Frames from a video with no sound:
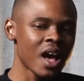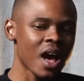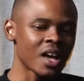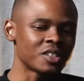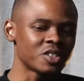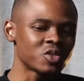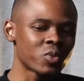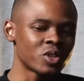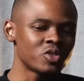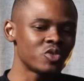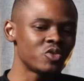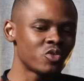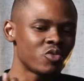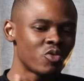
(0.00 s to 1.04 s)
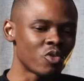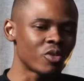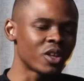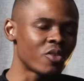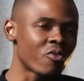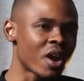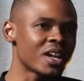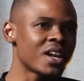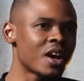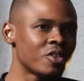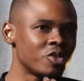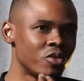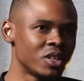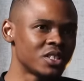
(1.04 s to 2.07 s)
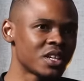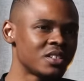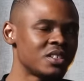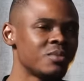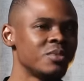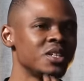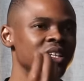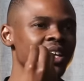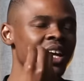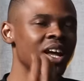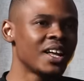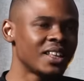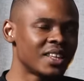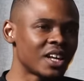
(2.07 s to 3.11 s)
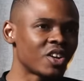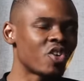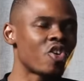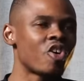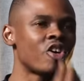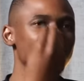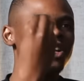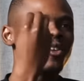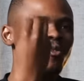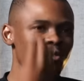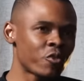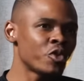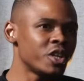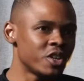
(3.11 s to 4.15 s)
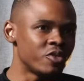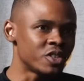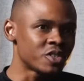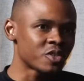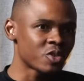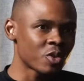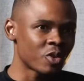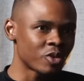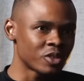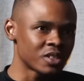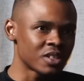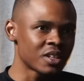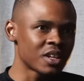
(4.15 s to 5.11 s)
I just want you to know that right now you're a testimony that God fully restores.